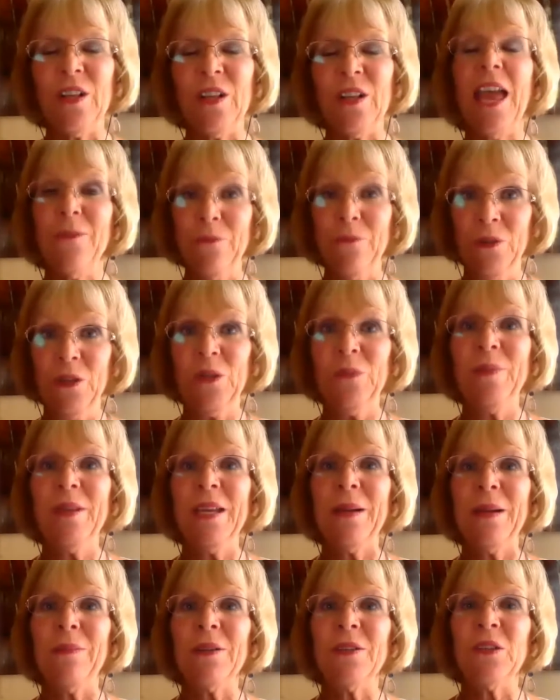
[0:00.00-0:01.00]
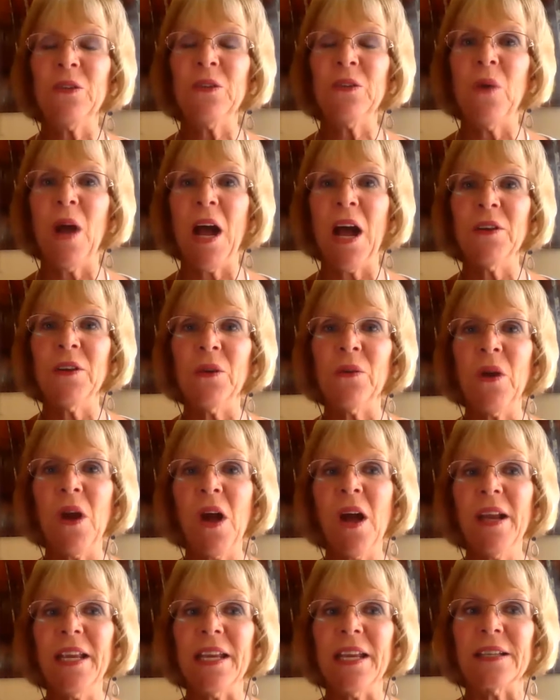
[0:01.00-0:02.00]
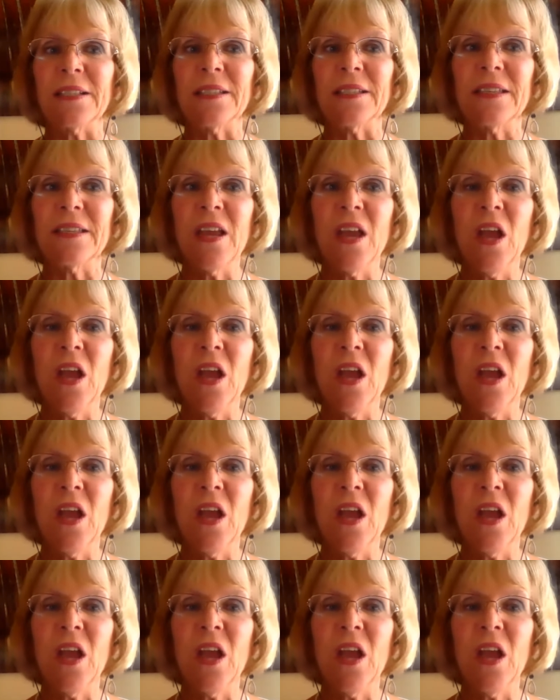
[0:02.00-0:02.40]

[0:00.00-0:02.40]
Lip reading: and will be able to wow your audience.